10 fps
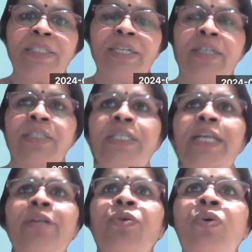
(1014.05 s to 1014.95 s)
The nurse
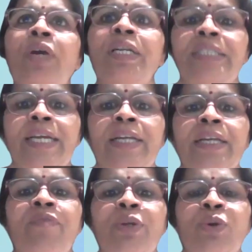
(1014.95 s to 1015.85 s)
need to go and check it
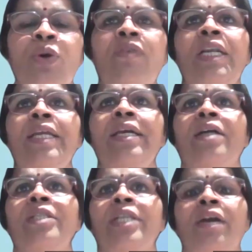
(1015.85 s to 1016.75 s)
every 2 hourly
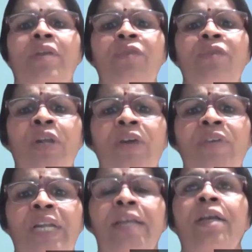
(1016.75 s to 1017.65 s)
or 3 hourly, 4
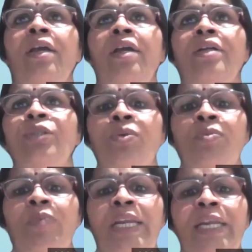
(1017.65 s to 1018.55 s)
hourly.
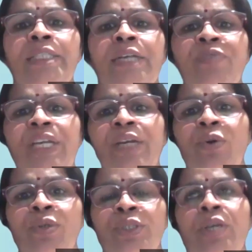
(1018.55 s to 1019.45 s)
So in a shift, she
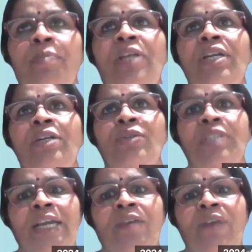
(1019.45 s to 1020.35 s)
goes to a patient to
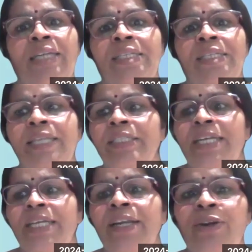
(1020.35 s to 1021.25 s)
check a vital sign.
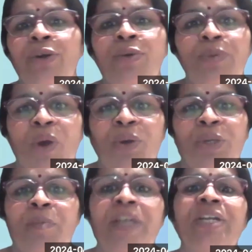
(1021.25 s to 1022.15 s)
She need to talk to
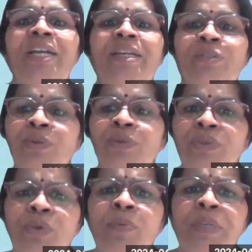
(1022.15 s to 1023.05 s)
the patient. So
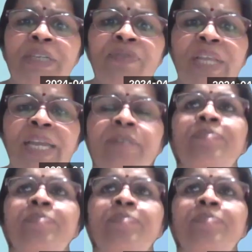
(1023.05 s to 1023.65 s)
much of thing.